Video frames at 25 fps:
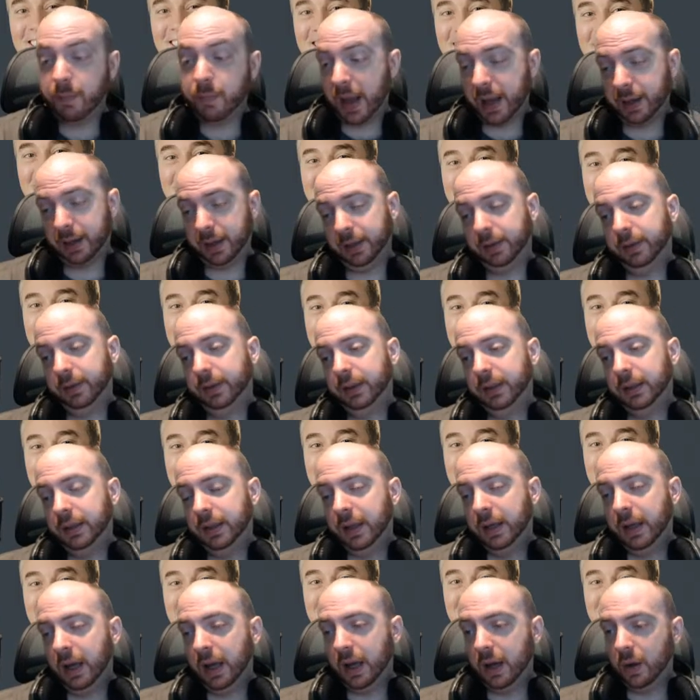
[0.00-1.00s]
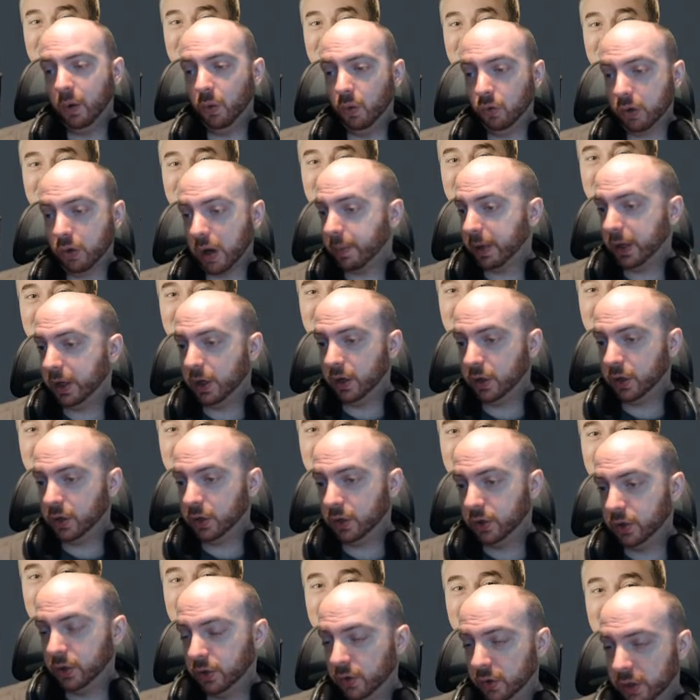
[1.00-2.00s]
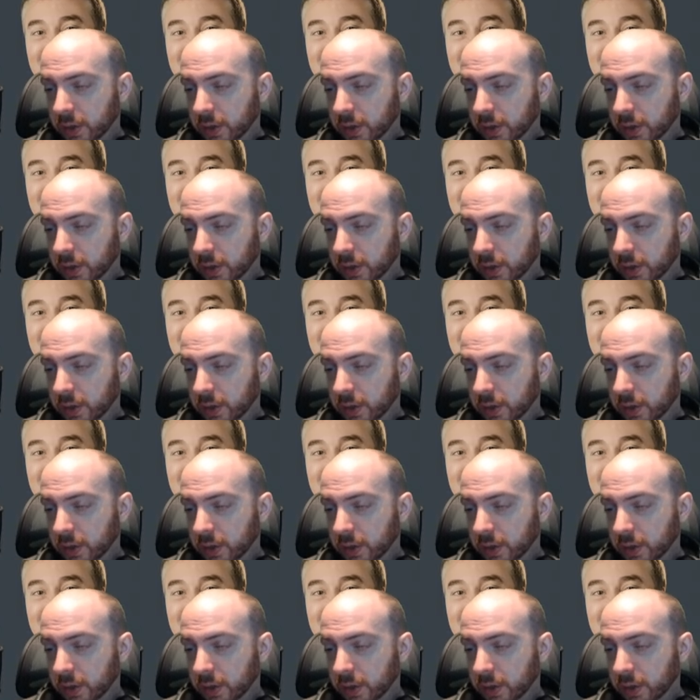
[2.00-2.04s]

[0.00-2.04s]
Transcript: pack or grappling hooks or